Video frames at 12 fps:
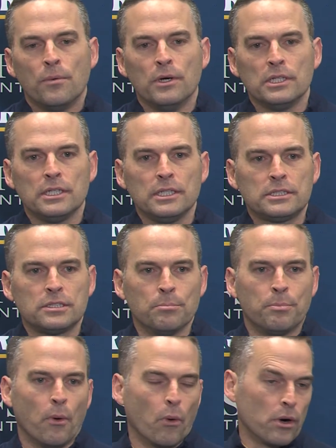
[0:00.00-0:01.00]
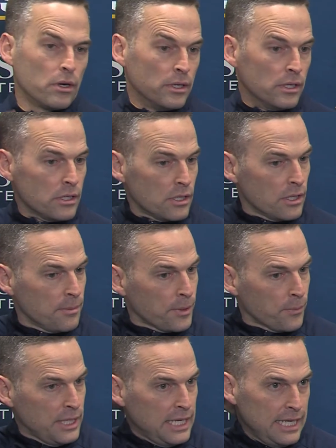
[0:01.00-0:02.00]
Well, it's important. I
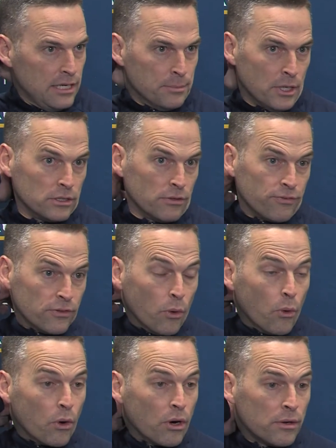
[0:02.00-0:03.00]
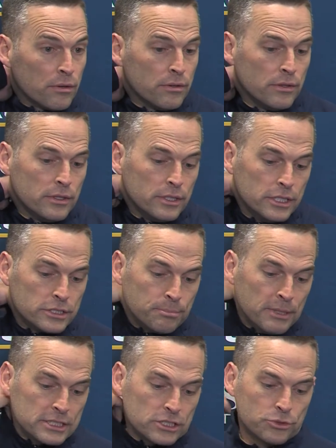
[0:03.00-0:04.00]
mean, we need him on the floor as
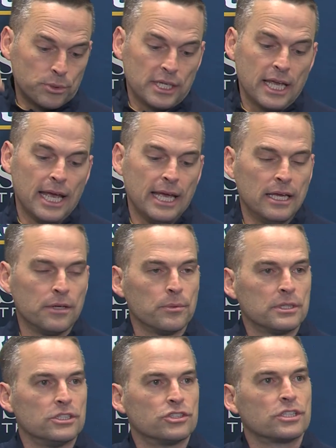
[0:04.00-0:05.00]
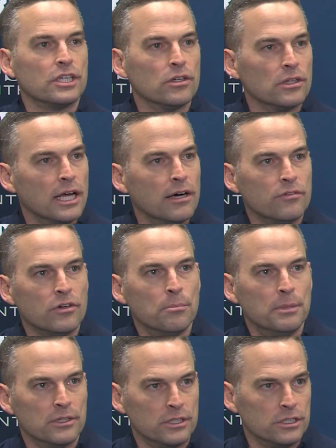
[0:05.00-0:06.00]
much as we can with his skill level,
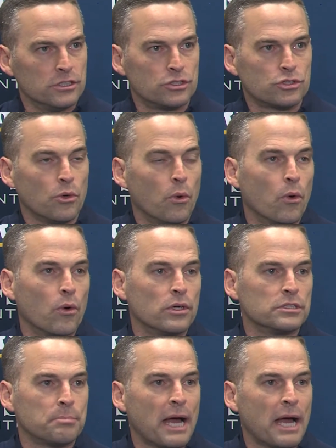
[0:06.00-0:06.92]
ability to score, his